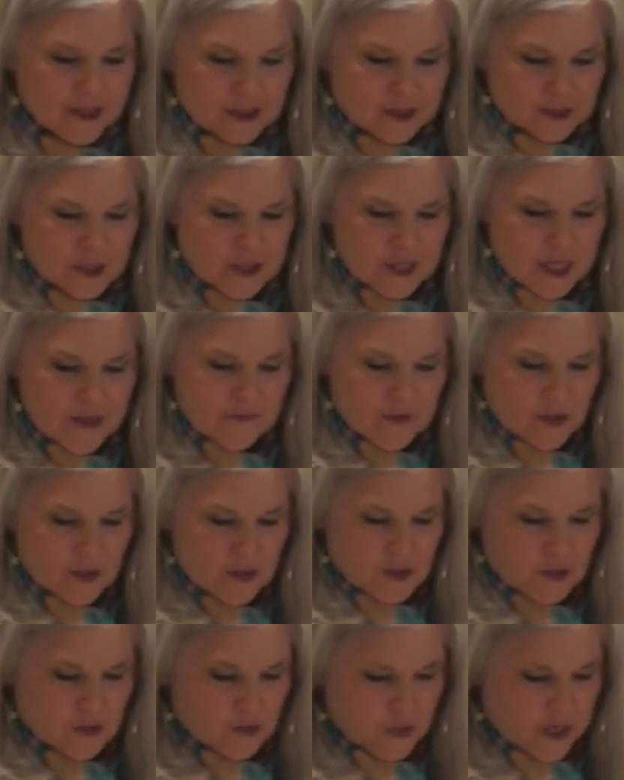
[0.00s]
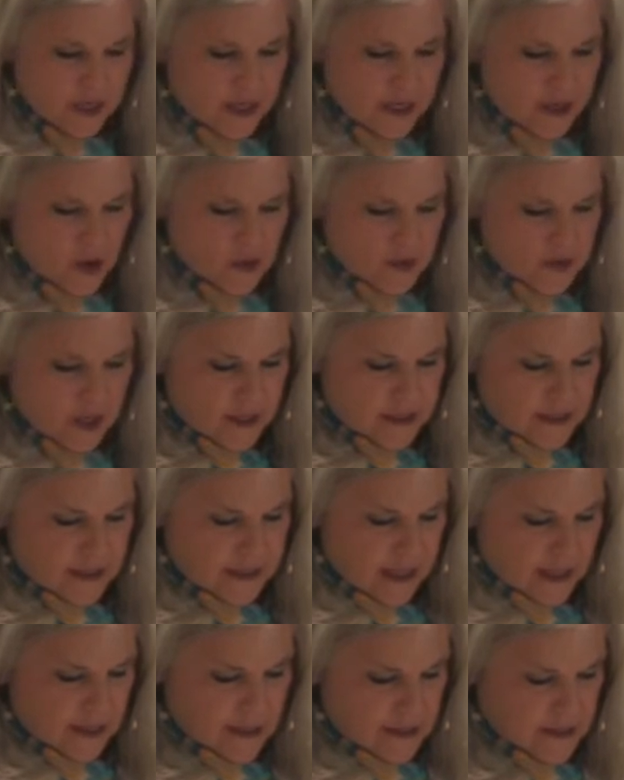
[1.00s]
Look at verse 3. It goes on to
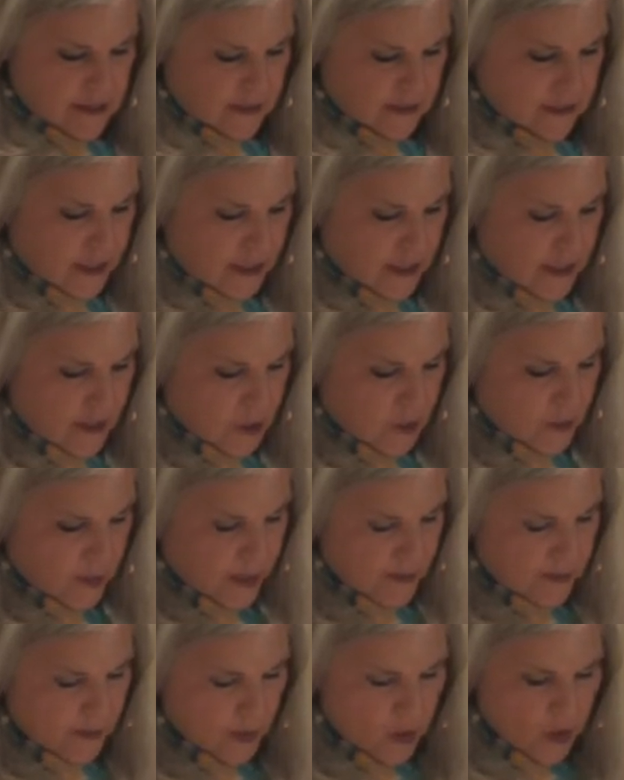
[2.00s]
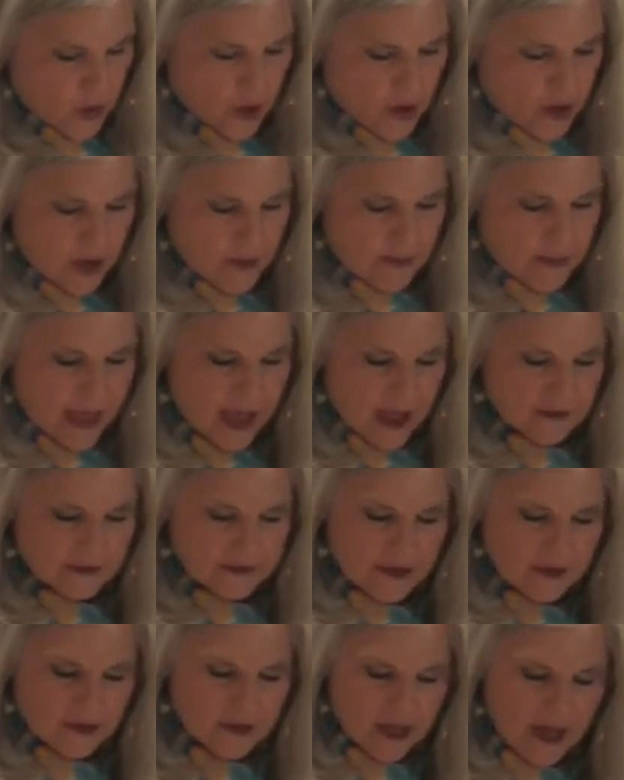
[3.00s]
tell us a little bit more about
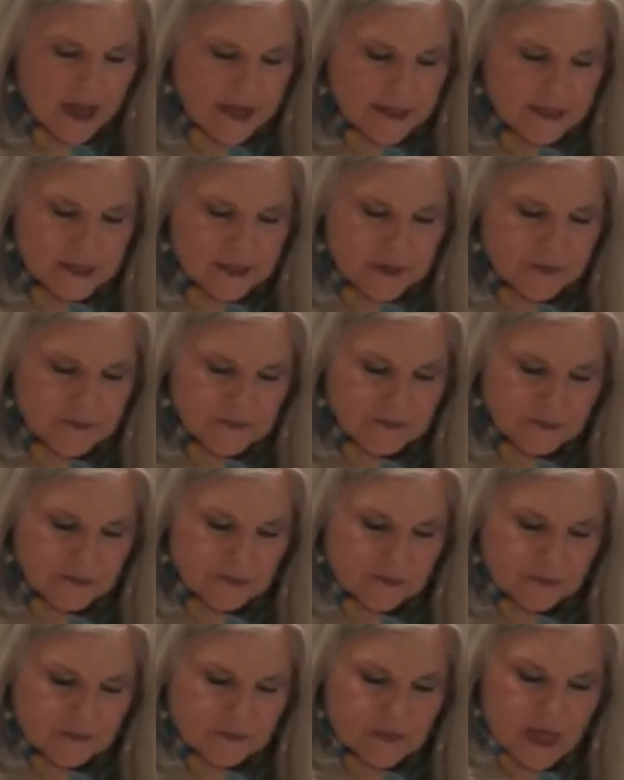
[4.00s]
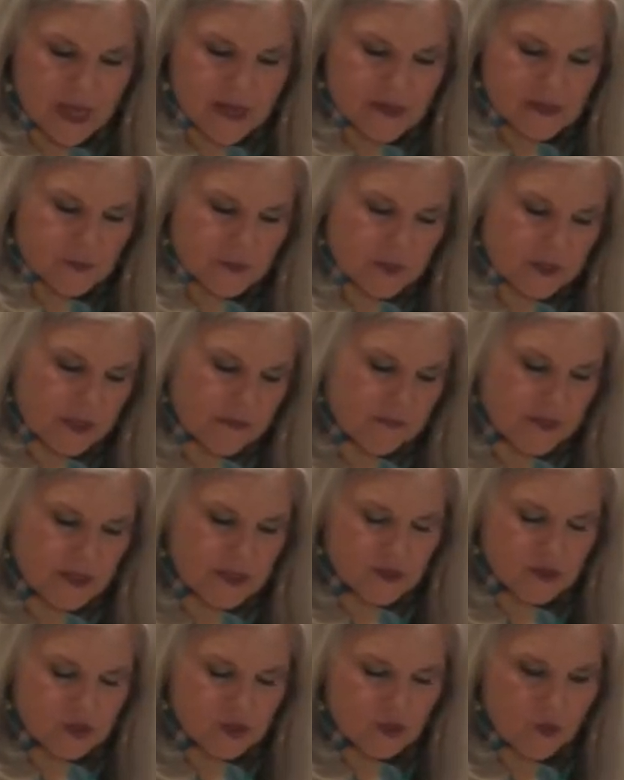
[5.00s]
Elkanah, the husband of
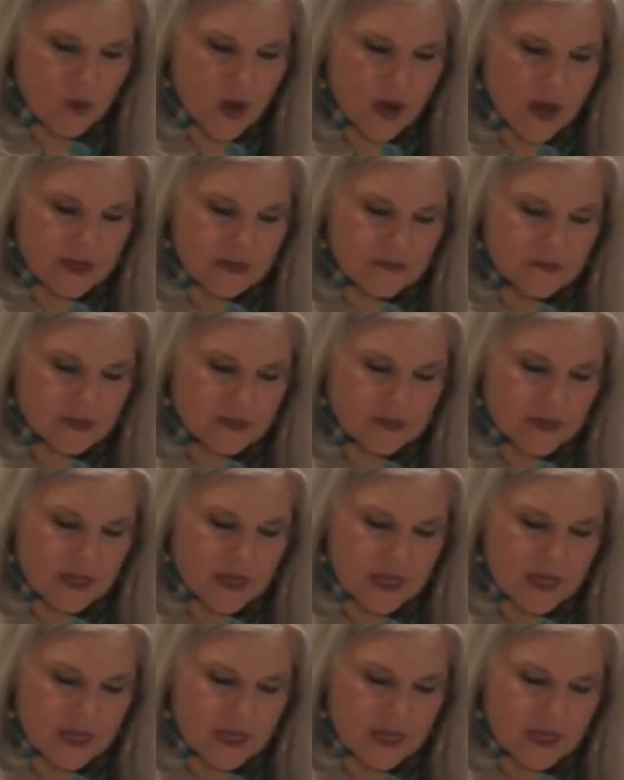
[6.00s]
these two wives.